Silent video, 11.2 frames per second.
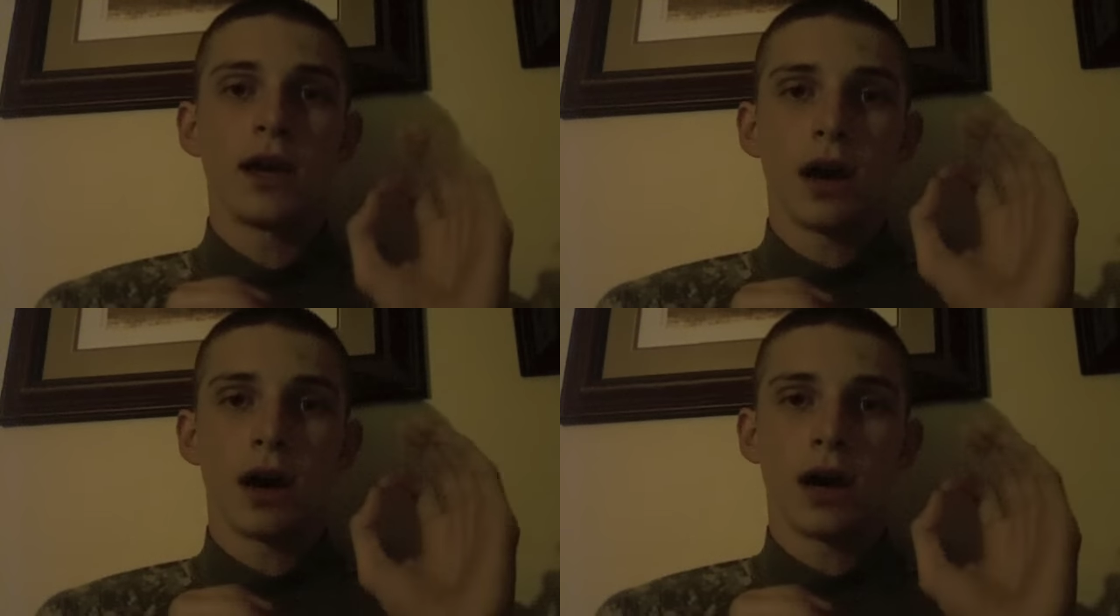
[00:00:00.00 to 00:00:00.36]

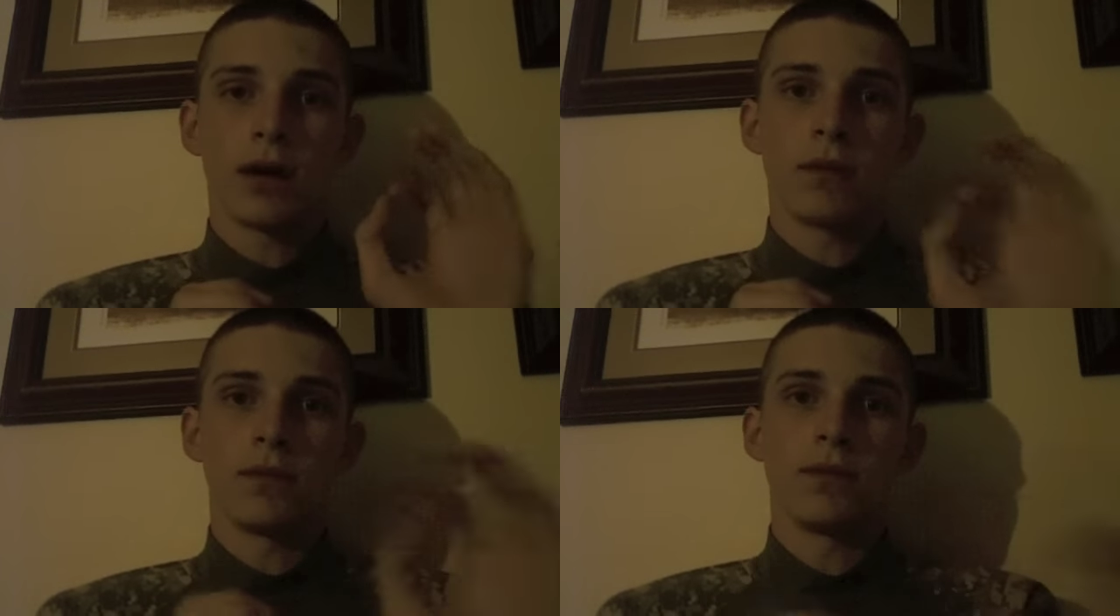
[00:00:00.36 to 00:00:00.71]

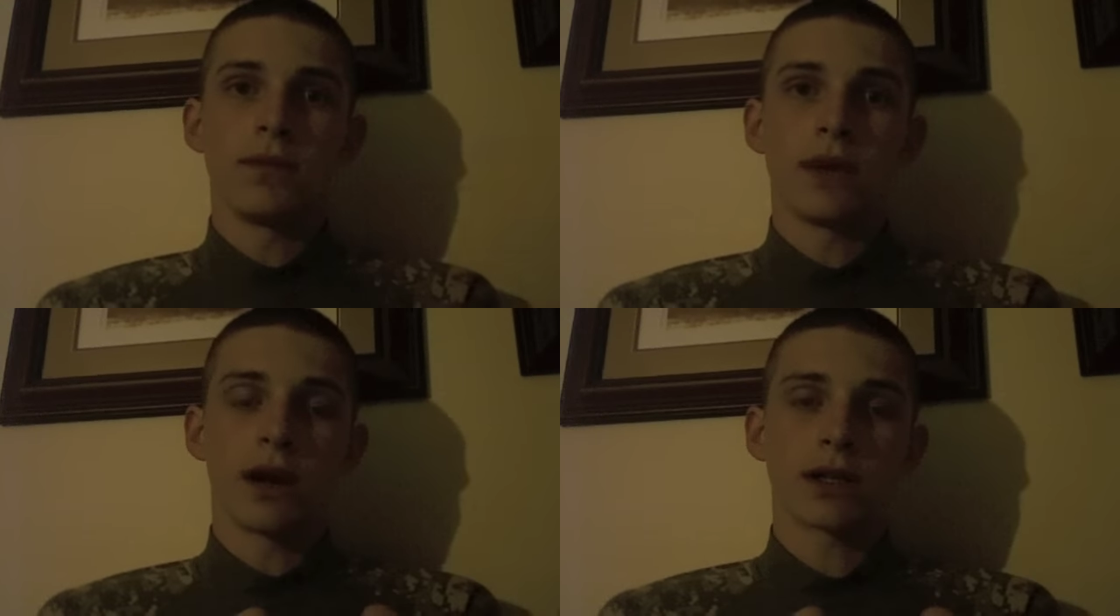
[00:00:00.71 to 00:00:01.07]

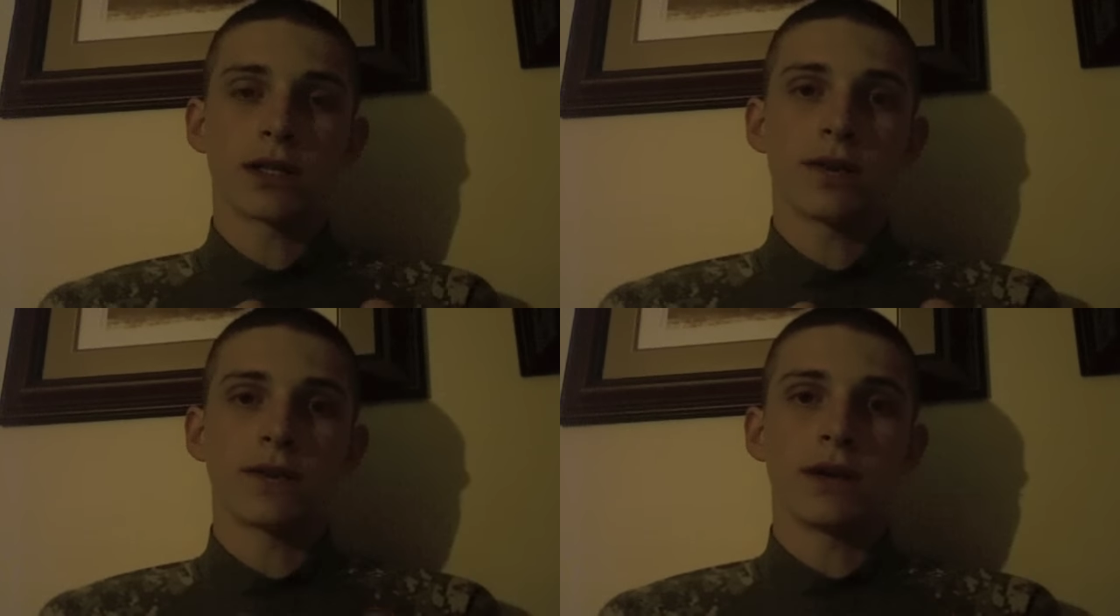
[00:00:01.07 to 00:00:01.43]

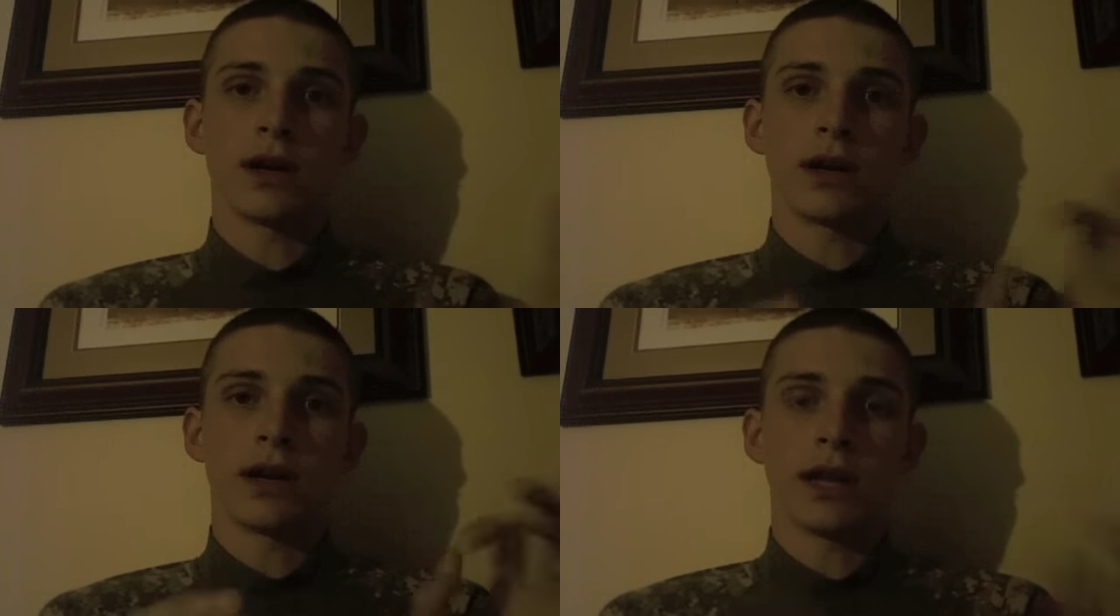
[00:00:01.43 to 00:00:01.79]
Airsoft
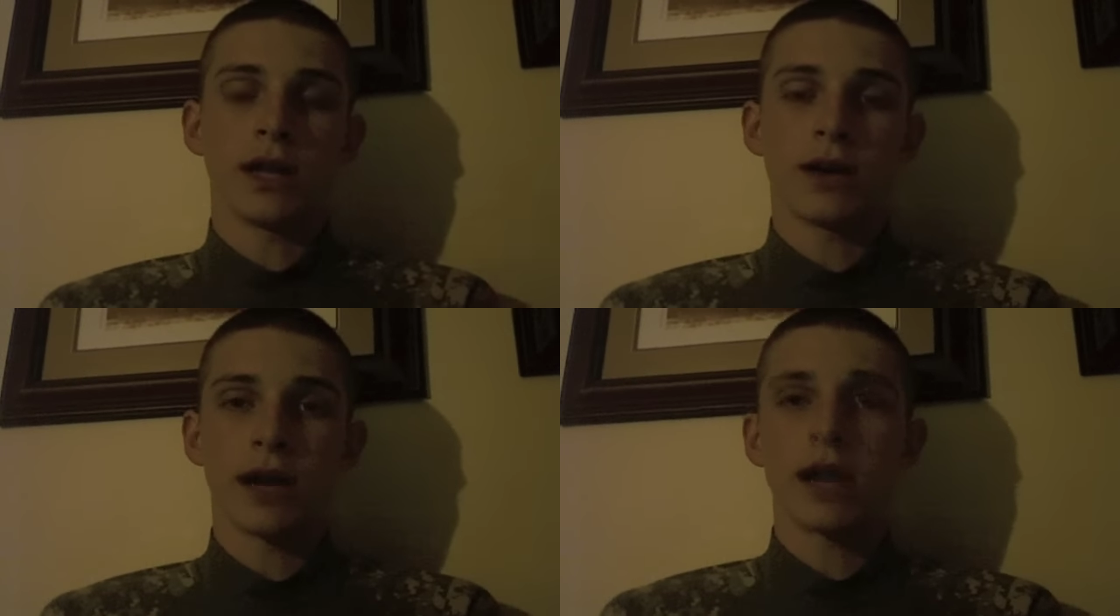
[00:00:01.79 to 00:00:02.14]
gun in
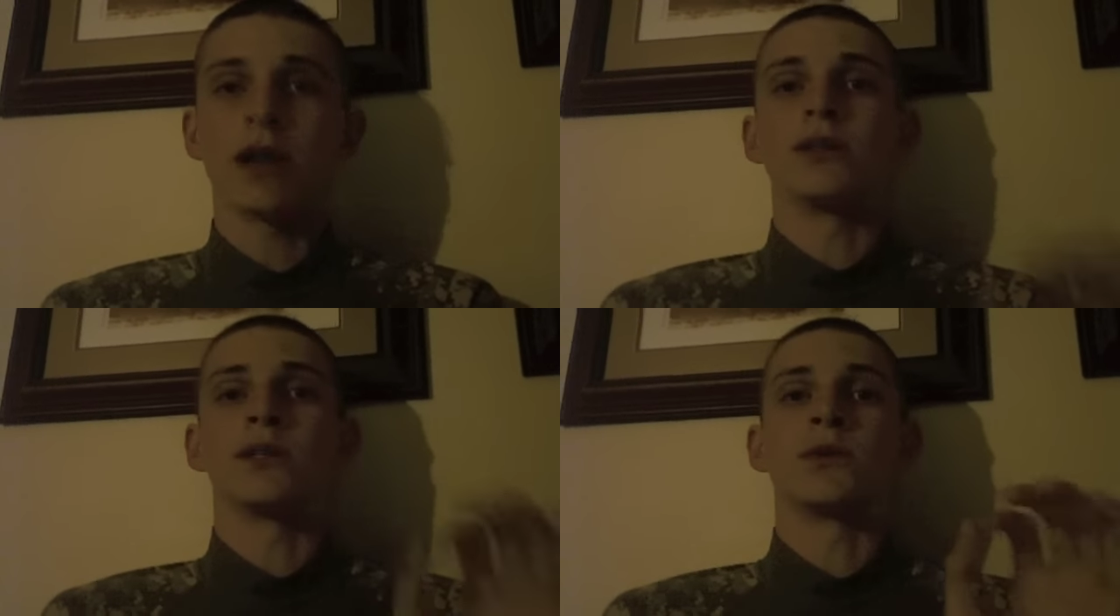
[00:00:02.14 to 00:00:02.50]
their
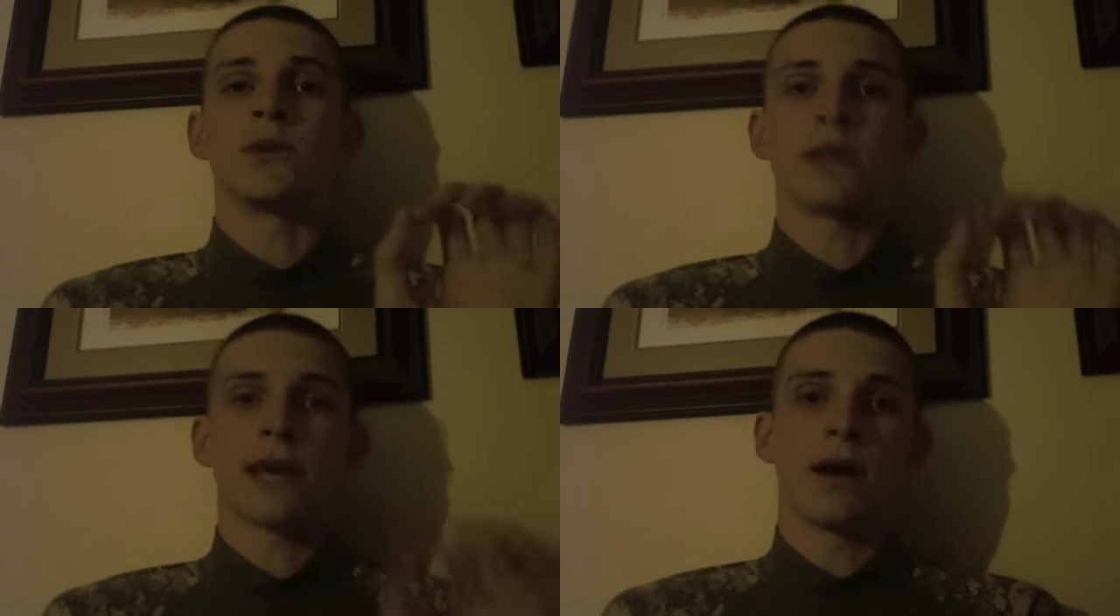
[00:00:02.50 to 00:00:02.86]
hands
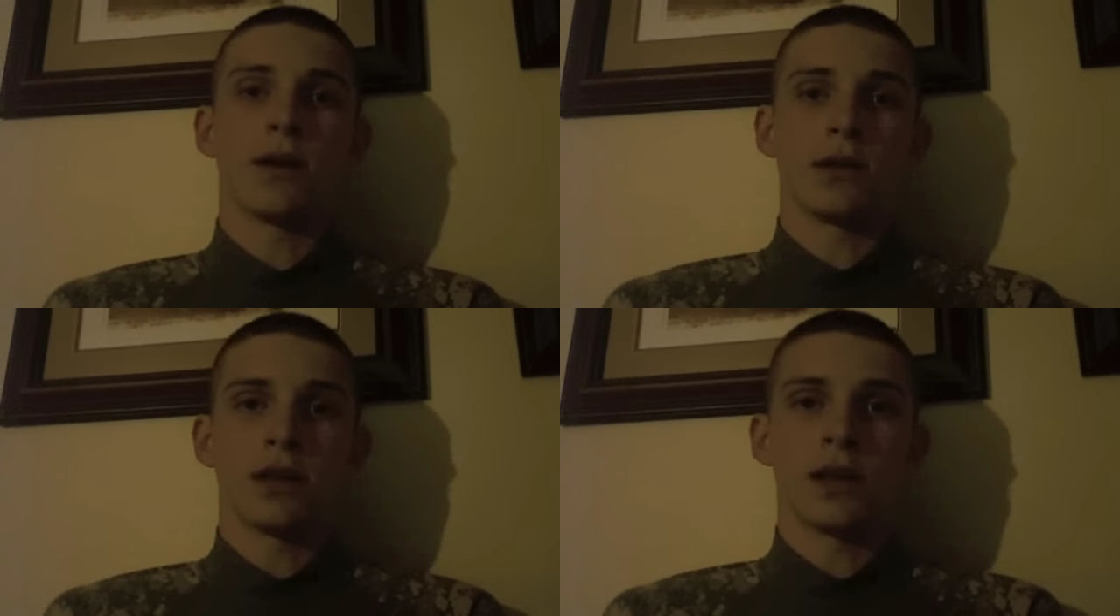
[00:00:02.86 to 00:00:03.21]

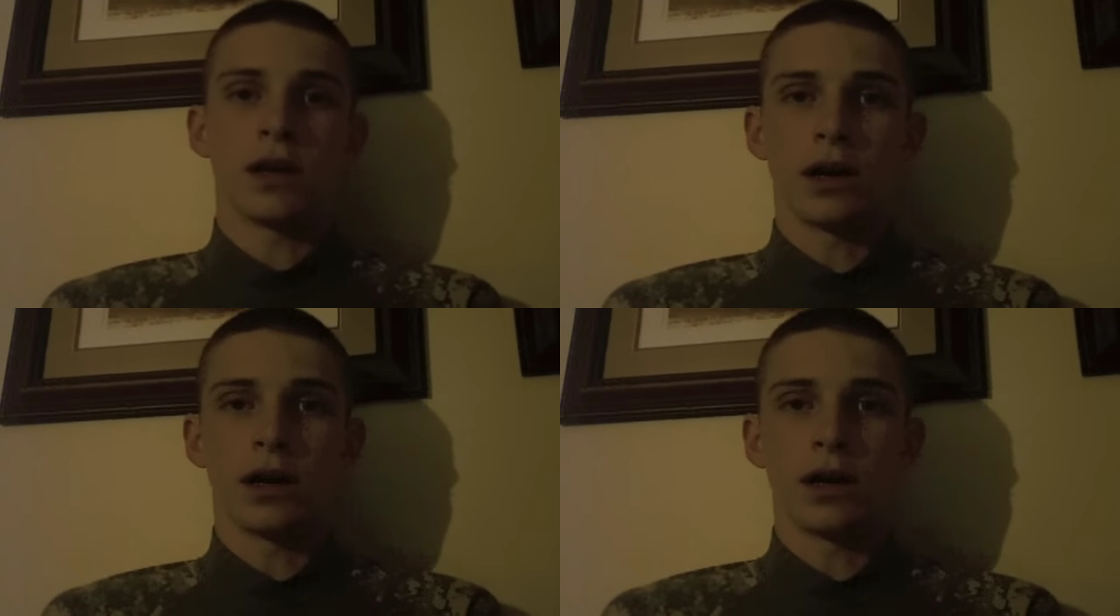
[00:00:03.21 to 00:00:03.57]
without
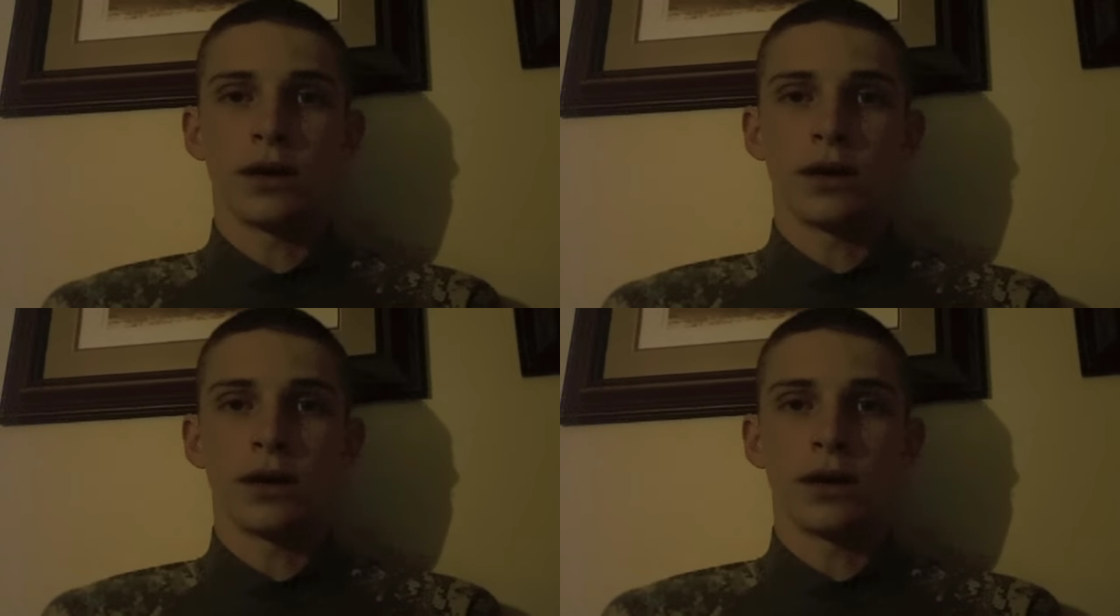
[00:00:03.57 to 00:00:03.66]
the